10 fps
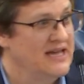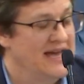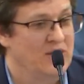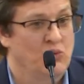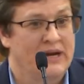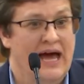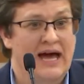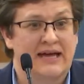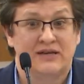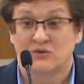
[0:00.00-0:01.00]
And when
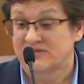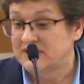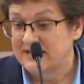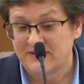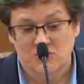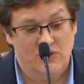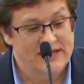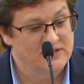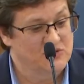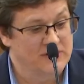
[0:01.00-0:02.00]
you'll see in the
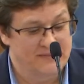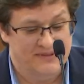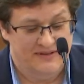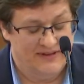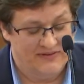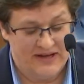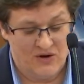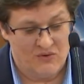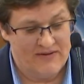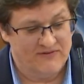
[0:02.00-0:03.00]
transcript that they
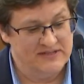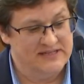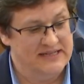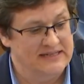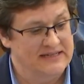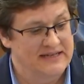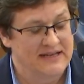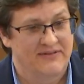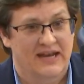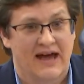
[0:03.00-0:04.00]
are referencing,
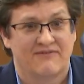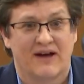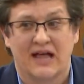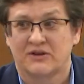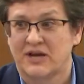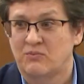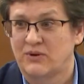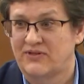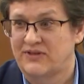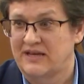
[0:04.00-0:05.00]
that I followed up
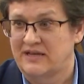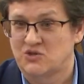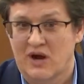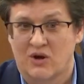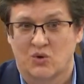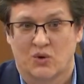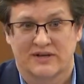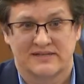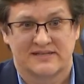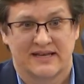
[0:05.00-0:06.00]
with the trial court
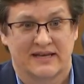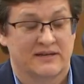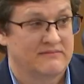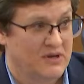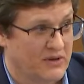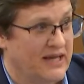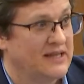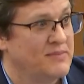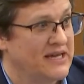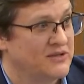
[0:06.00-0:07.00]
and said, okay,
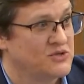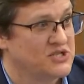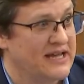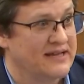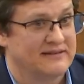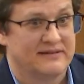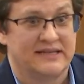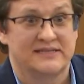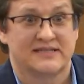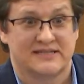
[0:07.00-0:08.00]
let me understand.
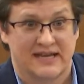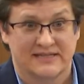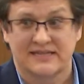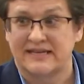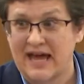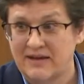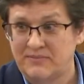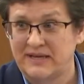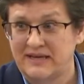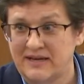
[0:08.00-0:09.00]
He's to test at 9
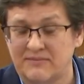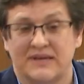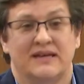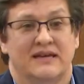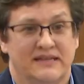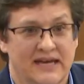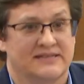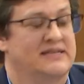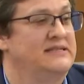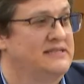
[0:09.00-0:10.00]
p.m.
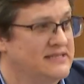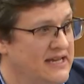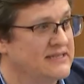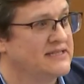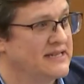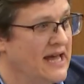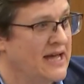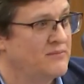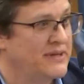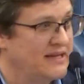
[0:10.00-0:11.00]
Yes, he's to test at
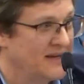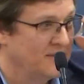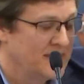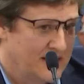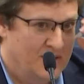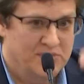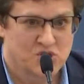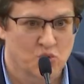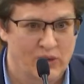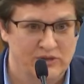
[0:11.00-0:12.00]
9 p.m.
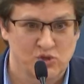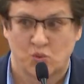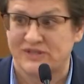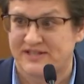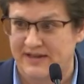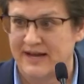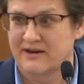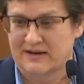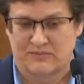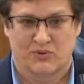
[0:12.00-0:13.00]
Mr. Welch was
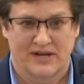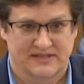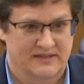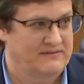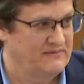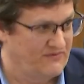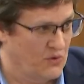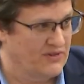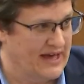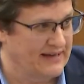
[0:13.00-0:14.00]
there and present
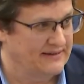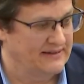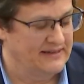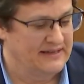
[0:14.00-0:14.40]
for that.